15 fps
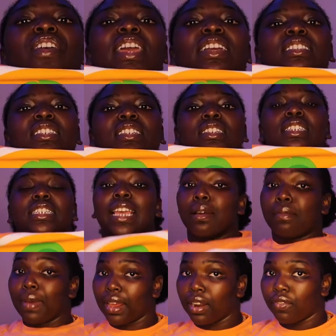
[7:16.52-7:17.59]
Fanta,
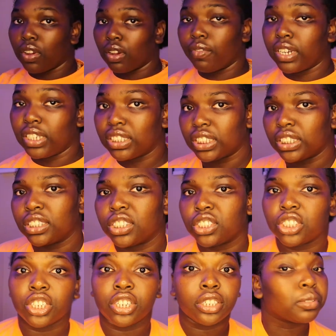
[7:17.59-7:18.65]
y'all might have already seen this
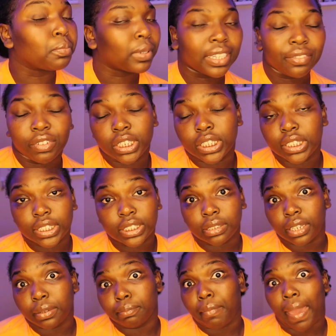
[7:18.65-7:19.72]
shirt, but it really
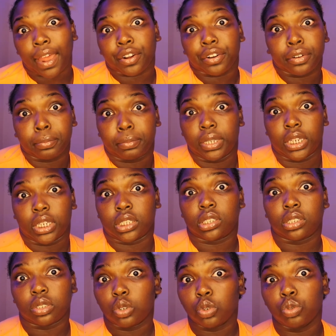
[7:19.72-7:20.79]
doesn't matter, because
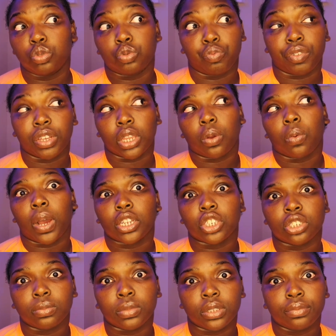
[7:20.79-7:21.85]
who's really
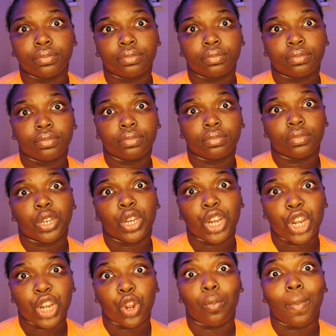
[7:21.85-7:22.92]
watching me?
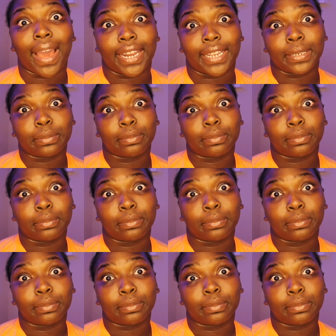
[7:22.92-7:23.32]
Nobody.